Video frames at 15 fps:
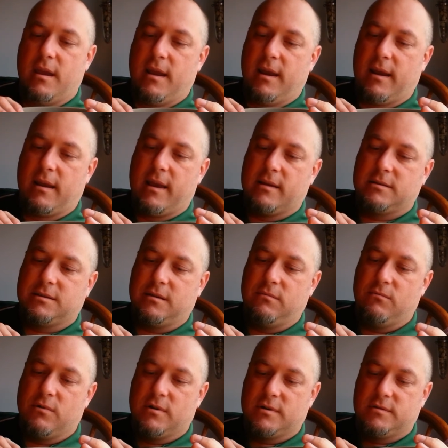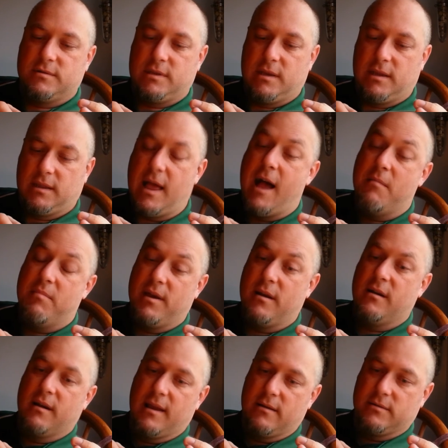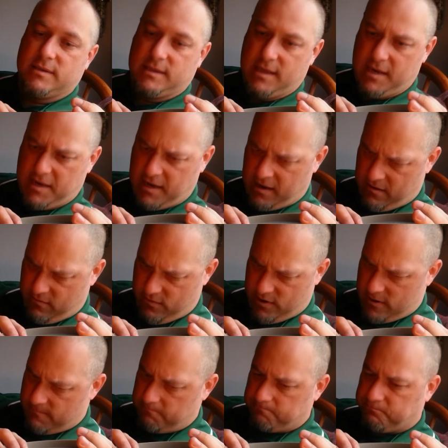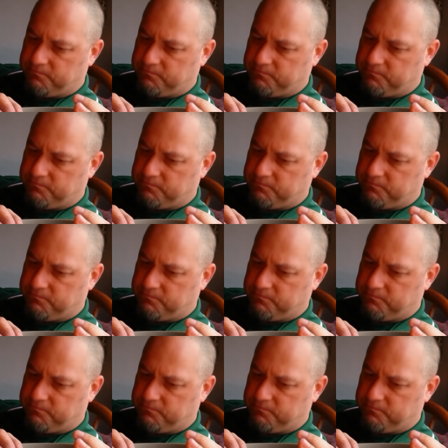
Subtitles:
it actually works a lot better than I was thinking it would.